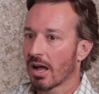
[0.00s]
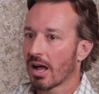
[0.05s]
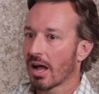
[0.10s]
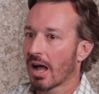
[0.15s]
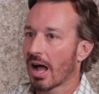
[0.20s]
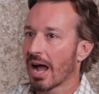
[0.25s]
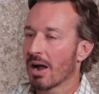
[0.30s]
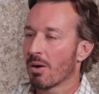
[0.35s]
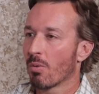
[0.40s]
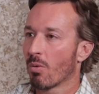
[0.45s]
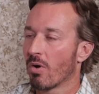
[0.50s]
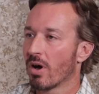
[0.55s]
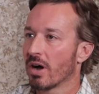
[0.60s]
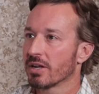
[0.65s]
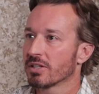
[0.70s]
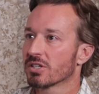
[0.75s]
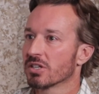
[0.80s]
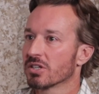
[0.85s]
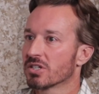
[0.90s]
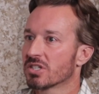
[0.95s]
I
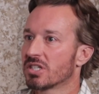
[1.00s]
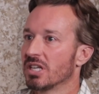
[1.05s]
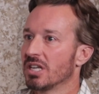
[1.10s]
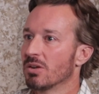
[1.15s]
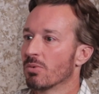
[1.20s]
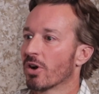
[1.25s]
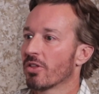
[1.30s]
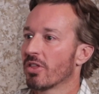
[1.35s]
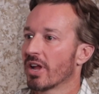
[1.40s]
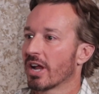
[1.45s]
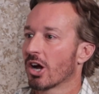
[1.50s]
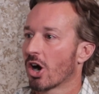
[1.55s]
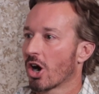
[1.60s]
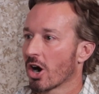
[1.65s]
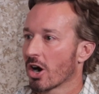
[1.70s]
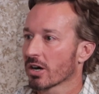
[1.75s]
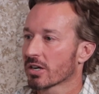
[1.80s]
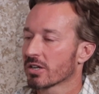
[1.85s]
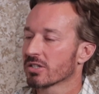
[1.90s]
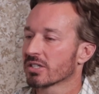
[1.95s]
want to see where they
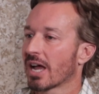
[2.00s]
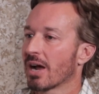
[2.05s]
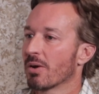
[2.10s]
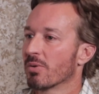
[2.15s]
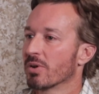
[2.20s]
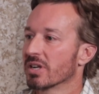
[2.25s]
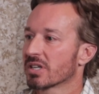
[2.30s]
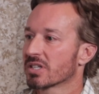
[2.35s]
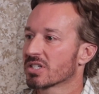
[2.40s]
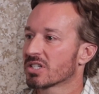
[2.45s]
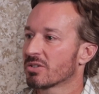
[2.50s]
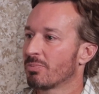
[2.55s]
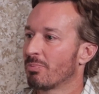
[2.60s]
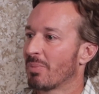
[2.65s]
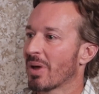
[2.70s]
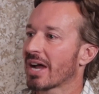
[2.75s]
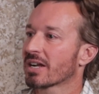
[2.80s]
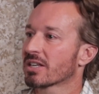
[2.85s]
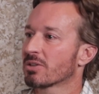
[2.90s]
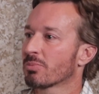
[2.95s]
are because I would
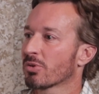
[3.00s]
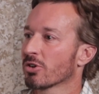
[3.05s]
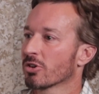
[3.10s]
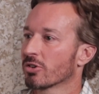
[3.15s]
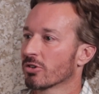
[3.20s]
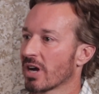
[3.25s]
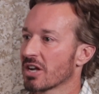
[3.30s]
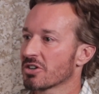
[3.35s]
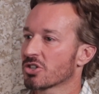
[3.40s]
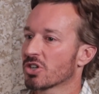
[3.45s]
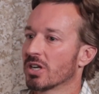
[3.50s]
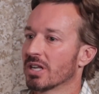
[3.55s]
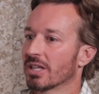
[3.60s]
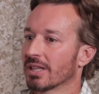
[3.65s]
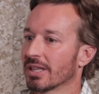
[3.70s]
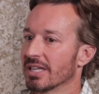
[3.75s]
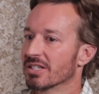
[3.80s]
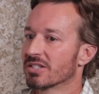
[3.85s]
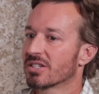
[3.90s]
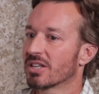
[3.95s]
expect progression
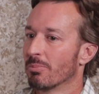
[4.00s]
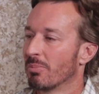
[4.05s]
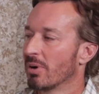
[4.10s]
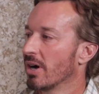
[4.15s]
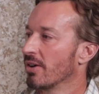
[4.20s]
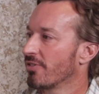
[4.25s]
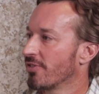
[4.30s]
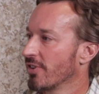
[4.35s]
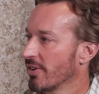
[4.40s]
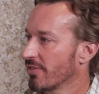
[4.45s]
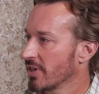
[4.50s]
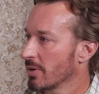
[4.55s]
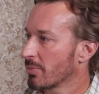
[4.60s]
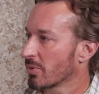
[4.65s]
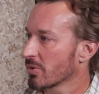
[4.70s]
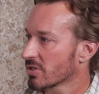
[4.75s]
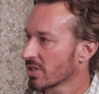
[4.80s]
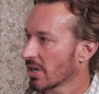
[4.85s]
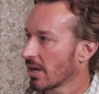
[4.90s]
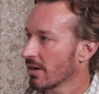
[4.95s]
at least above
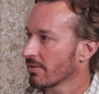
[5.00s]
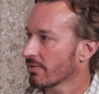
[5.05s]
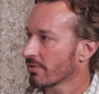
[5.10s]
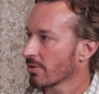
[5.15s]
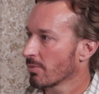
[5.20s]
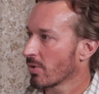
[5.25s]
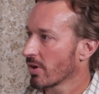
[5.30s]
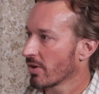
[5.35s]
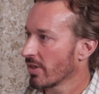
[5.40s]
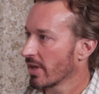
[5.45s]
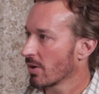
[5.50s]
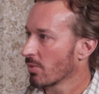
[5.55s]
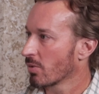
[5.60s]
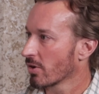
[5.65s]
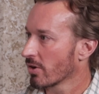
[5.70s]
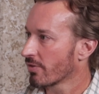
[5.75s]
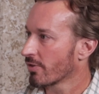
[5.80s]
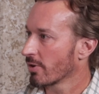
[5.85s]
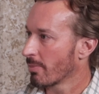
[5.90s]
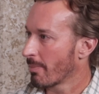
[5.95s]
50% from where they
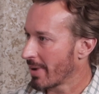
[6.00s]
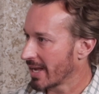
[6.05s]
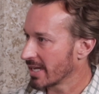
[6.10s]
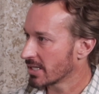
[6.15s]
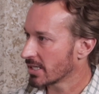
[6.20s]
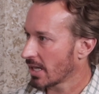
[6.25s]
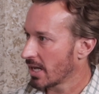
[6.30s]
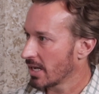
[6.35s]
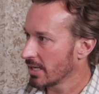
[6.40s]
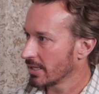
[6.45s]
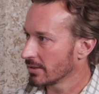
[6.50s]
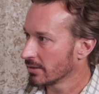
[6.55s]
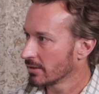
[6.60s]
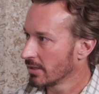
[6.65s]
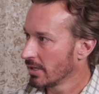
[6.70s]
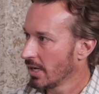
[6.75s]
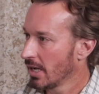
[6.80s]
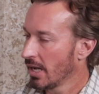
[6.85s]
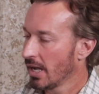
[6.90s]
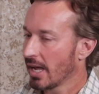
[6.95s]
were from baseline.
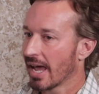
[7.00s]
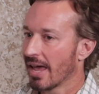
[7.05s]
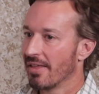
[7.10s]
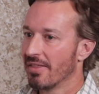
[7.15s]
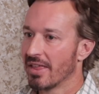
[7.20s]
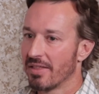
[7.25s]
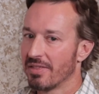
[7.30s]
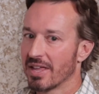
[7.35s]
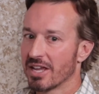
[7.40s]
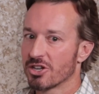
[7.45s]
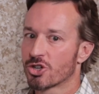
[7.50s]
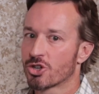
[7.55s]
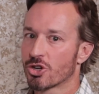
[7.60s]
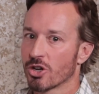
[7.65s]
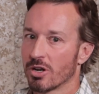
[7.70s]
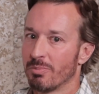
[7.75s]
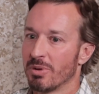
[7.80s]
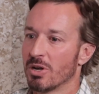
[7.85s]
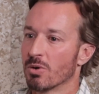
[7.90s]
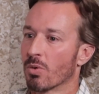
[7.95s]
And then they
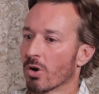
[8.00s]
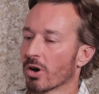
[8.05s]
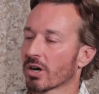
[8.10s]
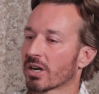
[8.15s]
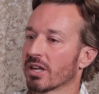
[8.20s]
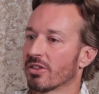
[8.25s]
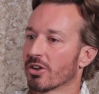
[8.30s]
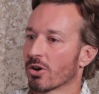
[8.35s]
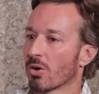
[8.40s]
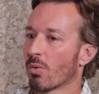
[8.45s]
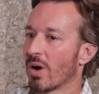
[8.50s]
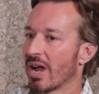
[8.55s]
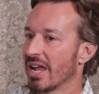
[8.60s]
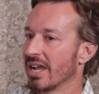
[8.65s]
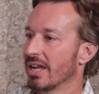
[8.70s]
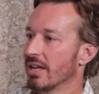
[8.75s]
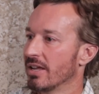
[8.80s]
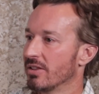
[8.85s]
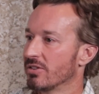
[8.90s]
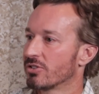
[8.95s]
should be working their
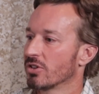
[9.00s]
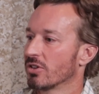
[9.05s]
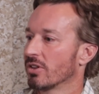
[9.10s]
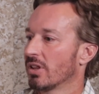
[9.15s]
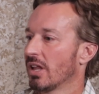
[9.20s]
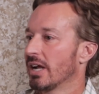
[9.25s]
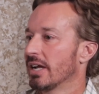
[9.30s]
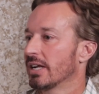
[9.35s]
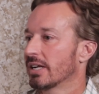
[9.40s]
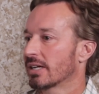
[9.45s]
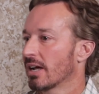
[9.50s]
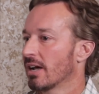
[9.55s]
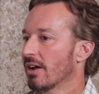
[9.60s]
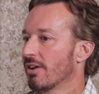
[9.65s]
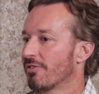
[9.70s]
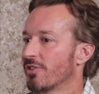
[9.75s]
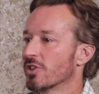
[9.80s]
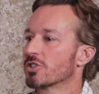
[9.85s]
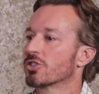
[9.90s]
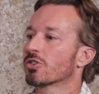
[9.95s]
way into like a
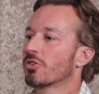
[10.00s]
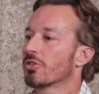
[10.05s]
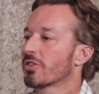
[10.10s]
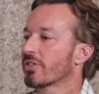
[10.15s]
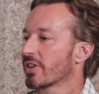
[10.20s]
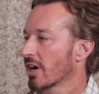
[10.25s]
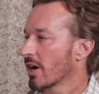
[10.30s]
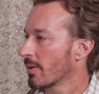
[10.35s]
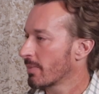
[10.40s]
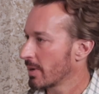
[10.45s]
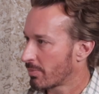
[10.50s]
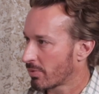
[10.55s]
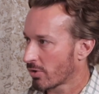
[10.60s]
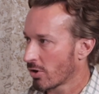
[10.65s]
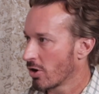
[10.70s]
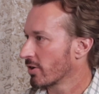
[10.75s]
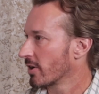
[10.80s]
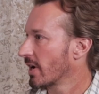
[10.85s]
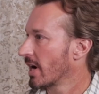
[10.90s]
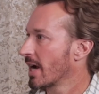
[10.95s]
physical therapy
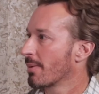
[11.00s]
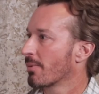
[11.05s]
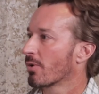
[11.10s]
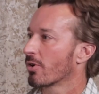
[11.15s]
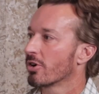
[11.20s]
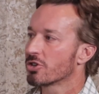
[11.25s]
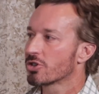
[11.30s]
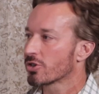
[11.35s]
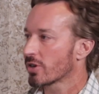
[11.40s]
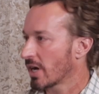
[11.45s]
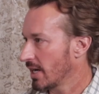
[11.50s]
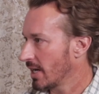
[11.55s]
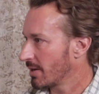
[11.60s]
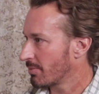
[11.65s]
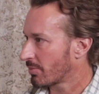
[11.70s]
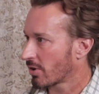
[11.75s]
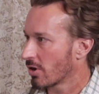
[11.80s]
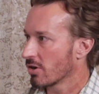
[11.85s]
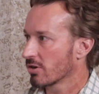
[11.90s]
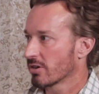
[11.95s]
program or a training
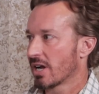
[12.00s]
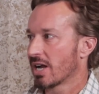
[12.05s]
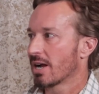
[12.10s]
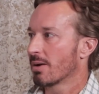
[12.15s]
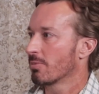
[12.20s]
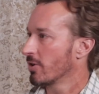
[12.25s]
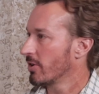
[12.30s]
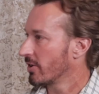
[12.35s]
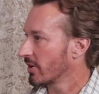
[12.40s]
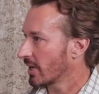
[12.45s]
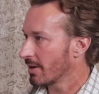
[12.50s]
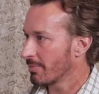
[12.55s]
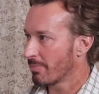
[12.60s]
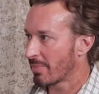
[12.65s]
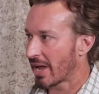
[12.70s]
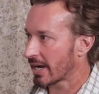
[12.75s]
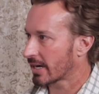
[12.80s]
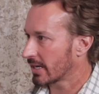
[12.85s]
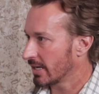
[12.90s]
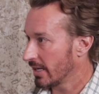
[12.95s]
program, or they're getting
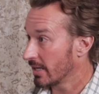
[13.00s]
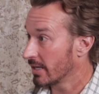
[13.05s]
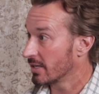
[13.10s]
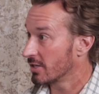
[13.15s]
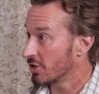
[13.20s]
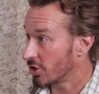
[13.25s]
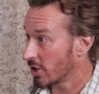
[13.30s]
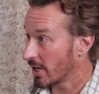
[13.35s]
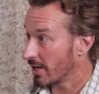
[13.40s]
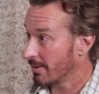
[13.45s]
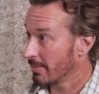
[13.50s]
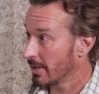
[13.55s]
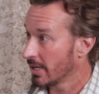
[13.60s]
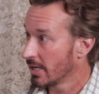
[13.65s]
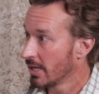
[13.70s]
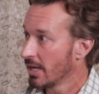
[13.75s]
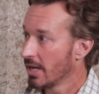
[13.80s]
back into the gym.